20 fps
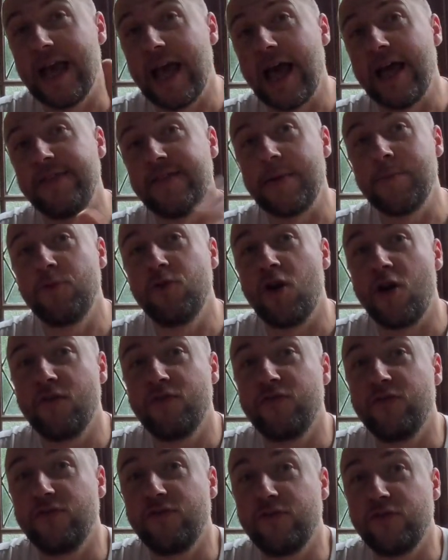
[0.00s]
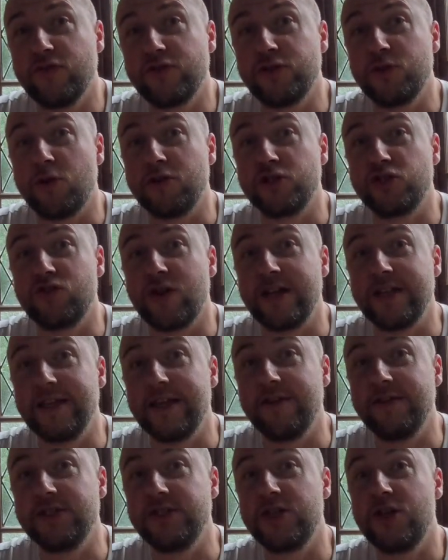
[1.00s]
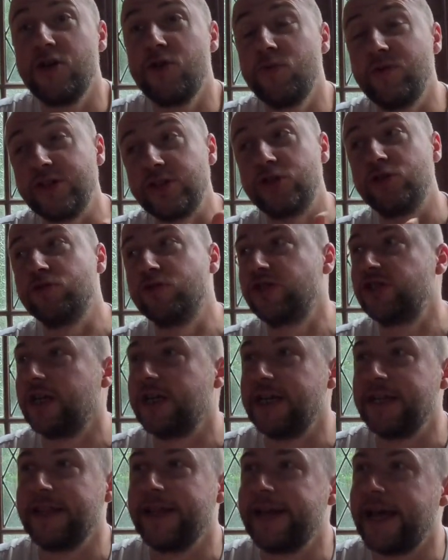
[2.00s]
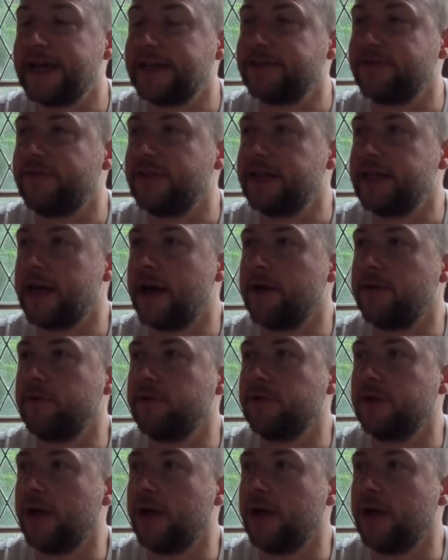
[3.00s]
and then we're off to Australia Zoo, which you'll see in the next video.